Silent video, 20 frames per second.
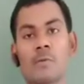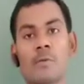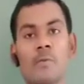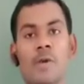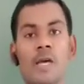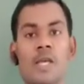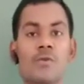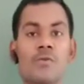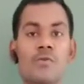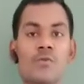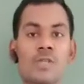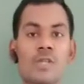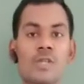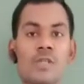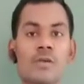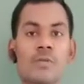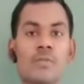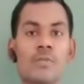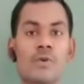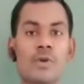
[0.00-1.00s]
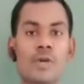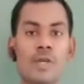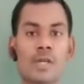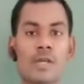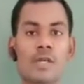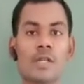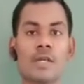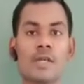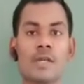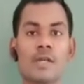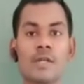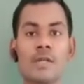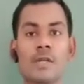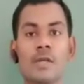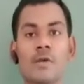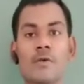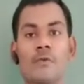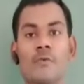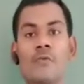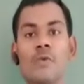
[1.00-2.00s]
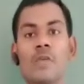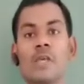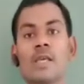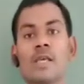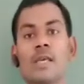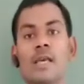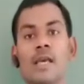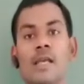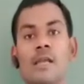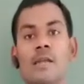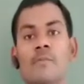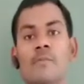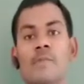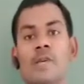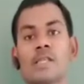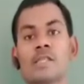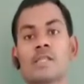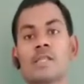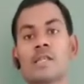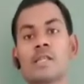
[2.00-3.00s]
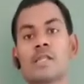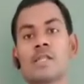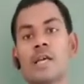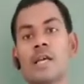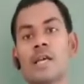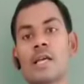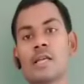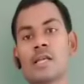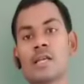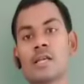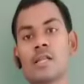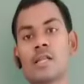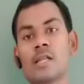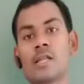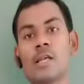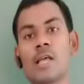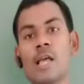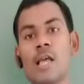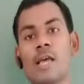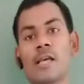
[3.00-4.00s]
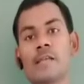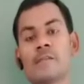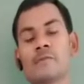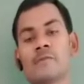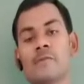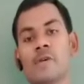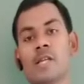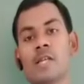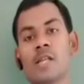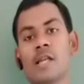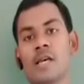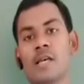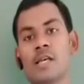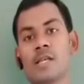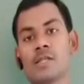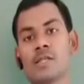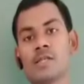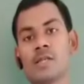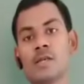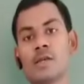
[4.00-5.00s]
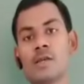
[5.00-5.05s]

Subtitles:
By using the protector, we can measure the angle as well as